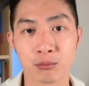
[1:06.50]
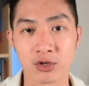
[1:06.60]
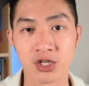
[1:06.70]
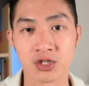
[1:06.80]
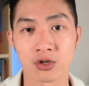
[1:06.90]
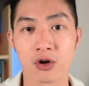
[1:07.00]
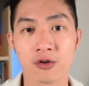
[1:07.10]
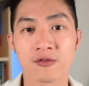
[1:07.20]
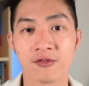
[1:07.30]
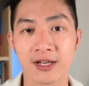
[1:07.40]
breech
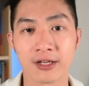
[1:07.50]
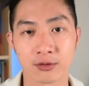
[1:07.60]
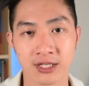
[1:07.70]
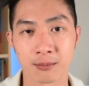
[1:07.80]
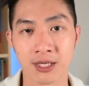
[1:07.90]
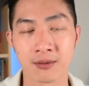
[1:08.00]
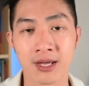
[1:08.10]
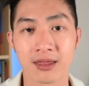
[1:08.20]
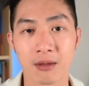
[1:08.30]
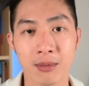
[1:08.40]
on feeling your tummy,
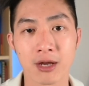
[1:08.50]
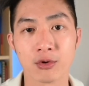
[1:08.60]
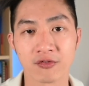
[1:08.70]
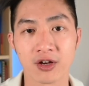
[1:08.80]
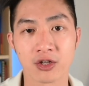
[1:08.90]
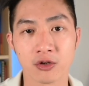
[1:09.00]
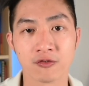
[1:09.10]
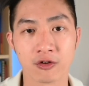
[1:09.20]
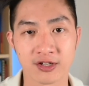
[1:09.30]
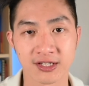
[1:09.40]
they may refer you
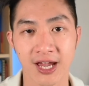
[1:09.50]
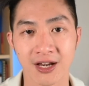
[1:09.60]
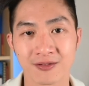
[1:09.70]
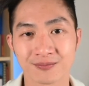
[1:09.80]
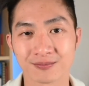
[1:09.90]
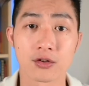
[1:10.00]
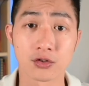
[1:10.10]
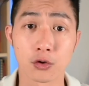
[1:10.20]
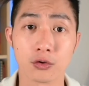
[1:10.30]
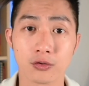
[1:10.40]
for a scan.
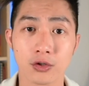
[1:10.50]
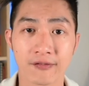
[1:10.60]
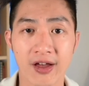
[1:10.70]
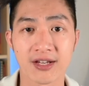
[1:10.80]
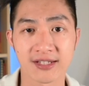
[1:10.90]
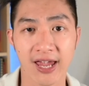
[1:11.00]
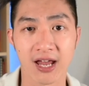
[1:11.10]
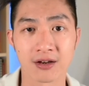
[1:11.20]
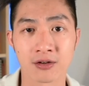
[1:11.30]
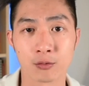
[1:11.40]
So you've had a
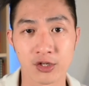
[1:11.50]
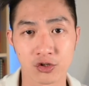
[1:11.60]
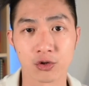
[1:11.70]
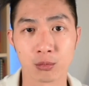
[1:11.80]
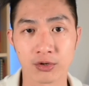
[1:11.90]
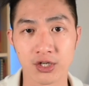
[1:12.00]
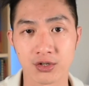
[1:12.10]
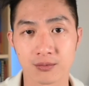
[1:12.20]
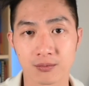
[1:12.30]
scan which showed breech.